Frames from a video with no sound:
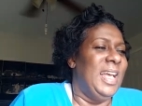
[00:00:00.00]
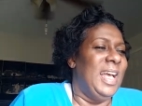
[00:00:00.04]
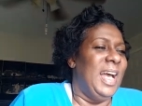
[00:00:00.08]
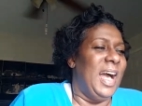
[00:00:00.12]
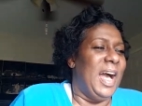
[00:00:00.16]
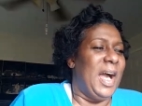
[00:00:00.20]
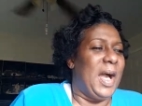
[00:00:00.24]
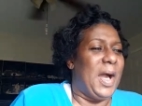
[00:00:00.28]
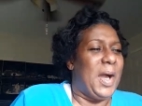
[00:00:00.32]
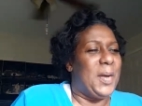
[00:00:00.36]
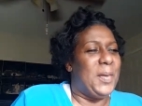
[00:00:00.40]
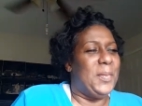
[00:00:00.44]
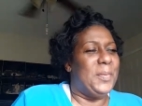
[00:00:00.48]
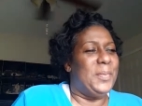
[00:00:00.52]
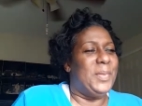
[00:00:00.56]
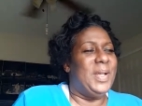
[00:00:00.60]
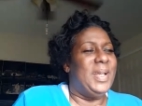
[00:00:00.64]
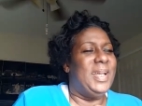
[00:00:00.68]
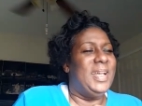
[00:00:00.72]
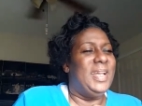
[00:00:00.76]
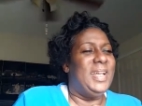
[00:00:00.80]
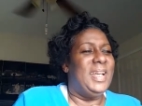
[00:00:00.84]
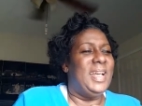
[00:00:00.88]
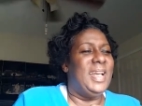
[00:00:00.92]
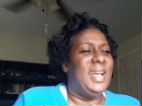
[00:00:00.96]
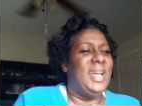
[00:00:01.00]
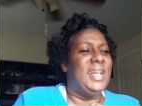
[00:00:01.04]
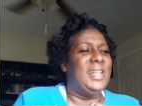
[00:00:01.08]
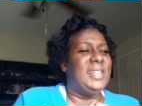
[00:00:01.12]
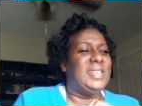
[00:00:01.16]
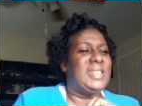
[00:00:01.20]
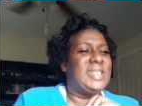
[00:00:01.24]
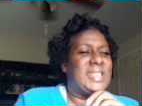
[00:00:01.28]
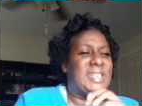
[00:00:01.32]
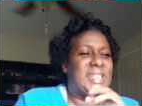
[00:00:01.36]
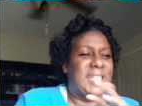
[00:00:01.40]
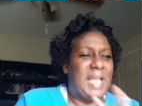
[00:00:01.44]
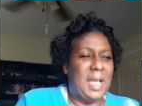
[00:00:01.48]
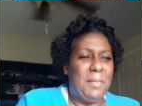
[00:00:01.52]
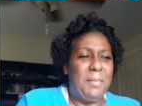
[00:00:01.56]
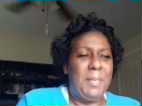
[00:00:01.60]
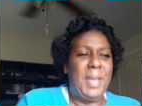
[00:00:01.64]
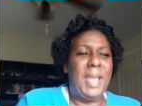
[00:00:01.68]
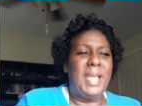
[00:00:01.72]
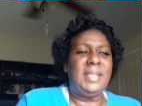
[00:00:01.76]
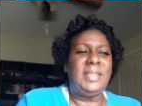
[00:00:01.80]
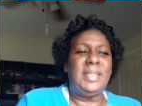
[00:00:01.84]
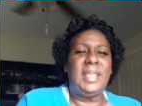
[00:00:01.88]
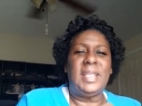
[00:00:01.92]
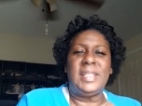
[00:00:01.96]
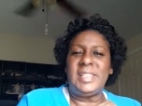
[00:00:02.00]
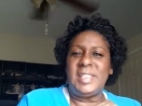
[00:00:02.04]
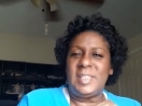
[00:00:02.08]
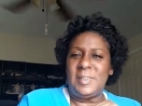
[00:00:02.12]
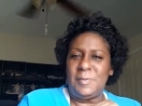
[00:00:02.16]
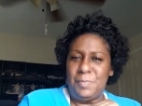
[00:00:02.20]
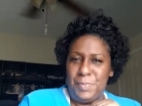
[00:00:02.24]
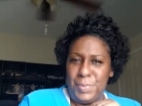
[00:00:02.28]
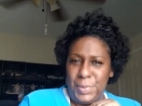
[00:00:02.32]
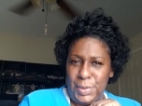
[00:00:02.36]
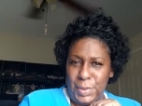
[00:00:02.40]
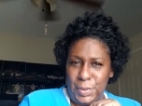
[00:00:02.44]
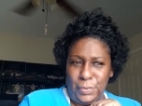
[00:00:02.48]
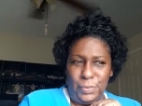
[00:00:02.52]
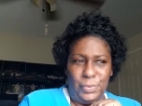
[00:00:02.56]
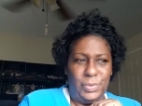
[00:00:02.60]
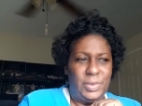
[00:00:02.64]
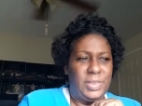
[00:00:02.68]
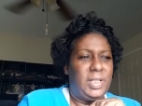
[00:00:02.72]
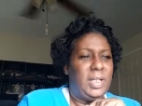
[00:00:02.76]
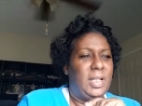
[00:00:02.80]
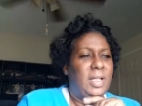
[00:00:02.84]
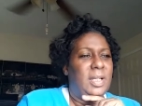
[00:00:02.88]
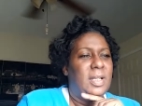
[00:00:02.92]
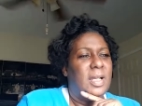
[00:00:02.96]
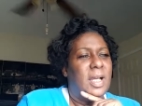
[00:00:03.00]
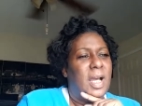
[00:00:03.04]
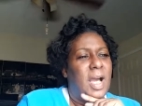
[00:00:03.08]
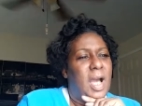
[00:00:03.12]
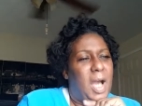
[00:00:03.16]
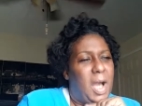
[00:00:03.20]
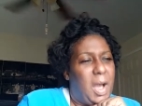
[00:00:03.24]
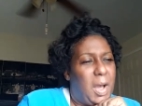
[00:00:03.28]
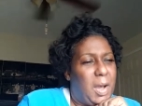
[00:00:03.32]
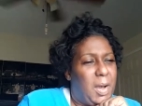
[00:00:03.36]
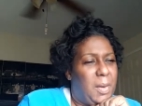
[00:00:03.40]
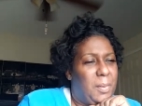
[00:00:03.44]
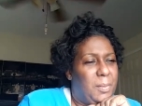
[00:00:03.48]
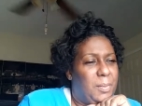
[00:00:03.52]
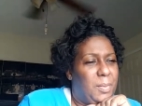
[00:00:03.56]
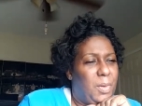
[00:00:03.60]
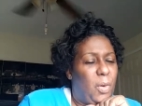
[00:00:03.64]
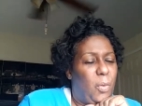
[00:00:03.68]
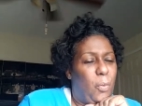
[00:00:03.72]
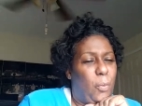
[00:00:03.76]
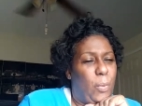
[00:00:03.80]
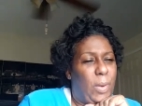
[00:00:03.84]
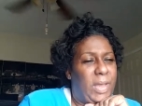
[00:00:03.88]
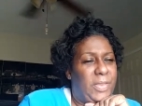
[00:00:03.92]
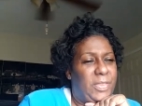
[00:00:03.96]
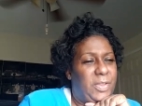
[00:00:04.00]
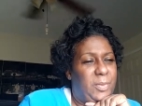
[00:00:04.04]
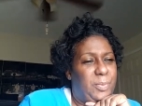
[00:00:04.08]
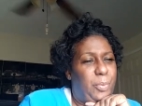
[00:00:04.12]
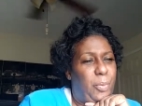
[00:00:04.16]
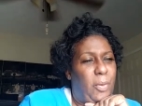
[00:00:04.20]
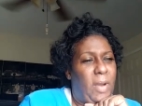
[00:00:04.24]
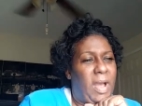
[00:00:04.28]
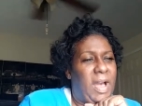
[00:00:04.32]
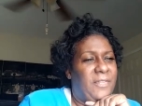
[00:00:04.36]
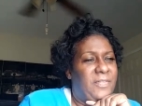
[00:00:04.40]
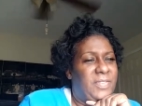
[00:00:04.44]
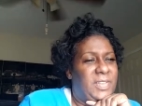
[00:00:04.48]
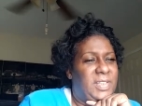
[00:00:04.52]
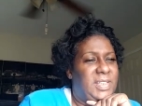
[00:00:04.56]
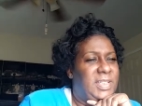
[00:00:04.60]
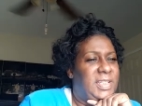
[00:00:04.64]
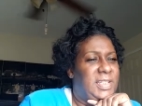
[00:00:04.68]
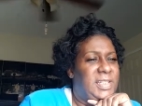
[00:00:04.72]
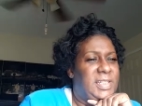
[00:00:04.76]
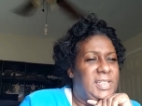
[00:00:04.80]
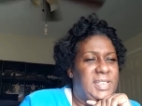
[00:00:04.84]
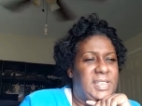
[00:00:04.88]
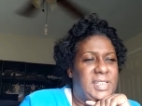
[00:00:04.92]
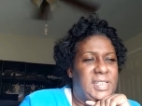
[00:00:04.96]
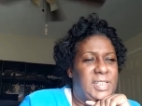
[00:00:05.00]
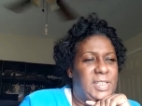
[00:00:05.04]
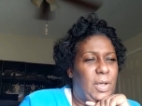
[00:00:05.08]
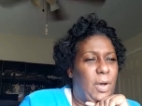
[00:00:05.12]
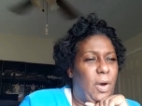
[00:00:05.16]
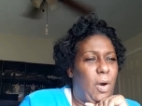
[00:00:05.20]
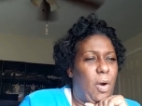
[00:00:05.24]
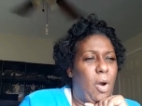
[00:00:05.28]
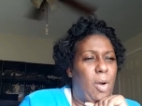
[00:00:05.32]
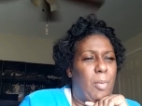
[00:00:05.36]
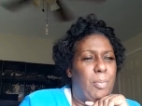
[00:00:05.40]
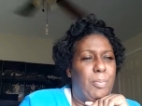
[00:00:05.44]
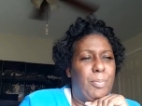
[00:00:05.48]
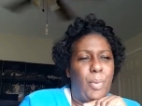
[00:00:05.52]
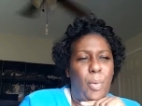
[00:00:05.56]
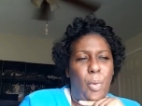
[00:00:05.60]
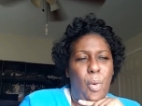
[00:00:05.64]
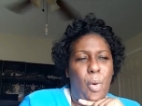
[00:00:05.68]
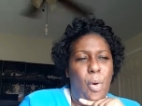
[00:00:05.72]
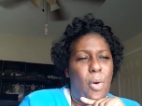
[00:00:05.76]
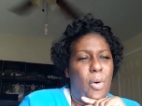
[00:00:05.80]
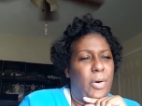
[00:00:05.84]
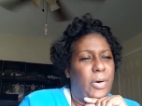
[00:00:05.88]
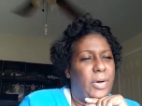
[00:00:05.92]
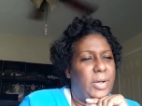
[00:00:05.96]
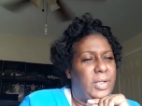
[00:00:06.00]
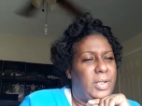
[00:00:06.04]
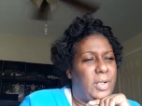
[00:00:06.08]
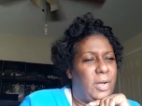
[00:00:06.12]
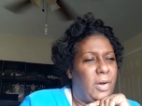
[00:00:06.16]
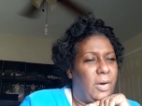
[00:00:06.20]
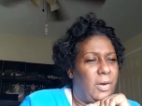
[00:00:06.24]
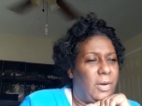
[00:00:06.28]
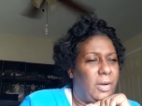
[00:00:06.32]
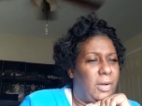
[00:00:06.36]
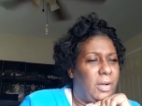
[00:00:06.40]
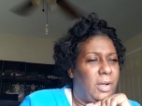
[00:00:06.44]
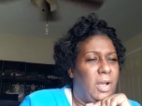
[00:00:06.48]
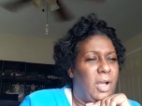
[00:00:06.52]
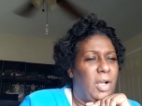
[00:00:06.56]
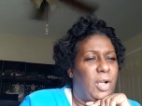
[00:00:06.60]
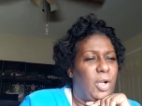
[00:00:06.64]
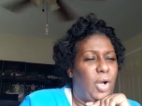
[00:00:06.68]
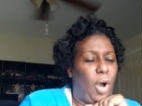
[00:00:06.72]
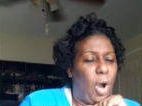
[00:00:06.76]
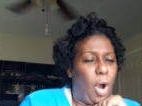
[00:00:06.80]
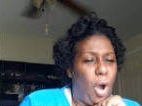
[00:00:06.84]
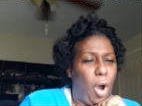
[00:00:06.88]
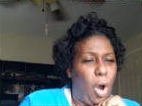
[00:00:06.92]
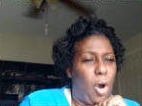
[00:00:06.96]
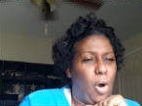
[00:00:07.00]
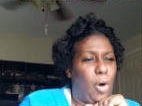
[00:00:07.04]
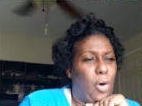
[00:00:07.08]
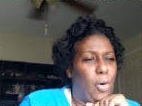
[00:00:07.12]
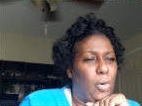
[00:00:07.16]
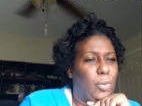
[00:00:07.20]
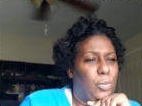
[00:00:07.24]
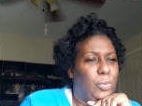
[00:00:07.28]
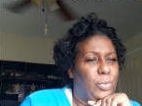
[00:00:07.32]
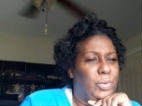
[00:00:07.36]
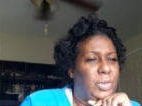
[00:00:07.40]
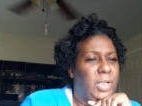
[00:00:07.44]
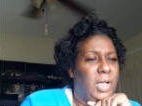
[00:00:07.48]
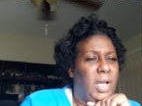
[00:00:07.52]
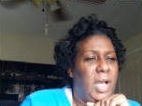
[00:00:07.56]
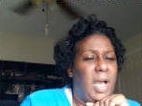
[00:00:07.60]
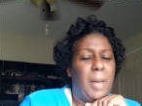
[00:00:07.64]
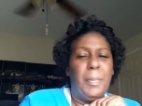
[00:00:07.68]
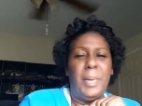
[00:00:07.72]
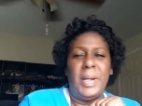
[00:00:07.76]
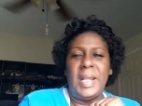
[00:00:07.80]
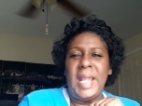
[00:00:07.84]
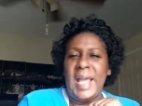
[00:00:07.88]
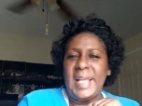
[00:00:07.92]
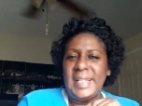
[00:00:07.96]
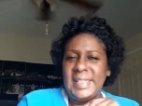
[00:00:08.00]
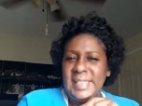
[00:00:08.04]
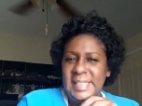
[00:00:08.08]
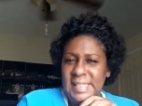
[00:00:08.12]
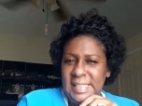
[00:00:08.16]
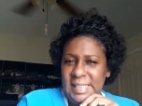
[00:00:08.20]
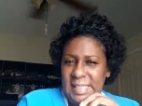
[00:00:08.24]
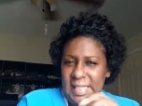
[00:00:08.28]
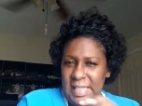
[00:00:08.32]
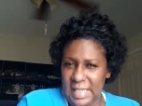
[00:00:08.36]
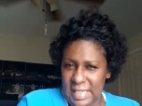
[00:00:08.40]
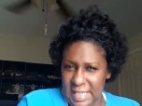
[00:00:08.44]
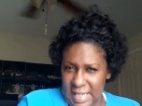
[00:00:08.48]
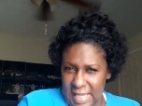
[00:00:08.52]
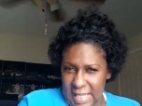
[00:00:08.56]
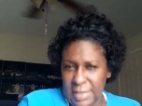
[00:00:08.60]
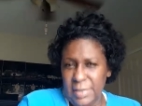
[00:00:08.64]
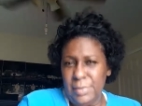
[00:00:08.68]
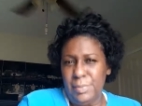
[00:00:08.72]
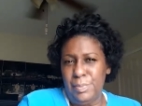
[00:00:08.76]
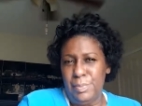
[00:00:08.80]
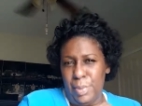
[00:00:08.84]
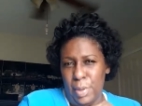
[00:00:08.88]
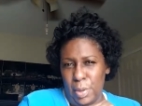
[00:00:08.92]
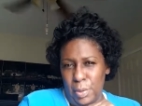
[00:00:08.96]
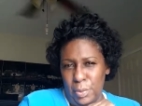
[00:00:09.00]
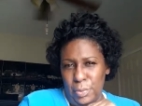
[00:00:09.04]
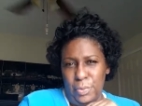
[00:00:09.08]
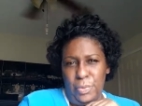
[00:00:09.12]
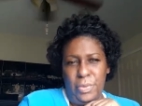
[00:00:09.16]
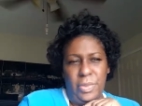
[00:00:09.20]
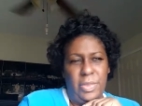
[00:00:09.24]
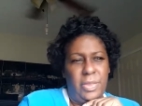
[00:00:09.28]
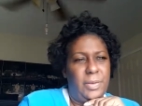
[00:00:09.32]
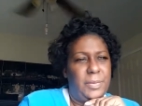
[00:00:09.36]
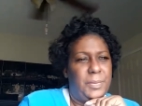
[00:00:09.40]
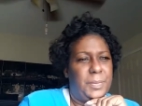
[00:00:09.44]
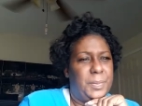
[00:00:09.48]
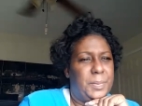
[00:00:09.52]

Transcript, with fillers: Um, some may dispute um, whether prophetess are born or called, but I see it as both.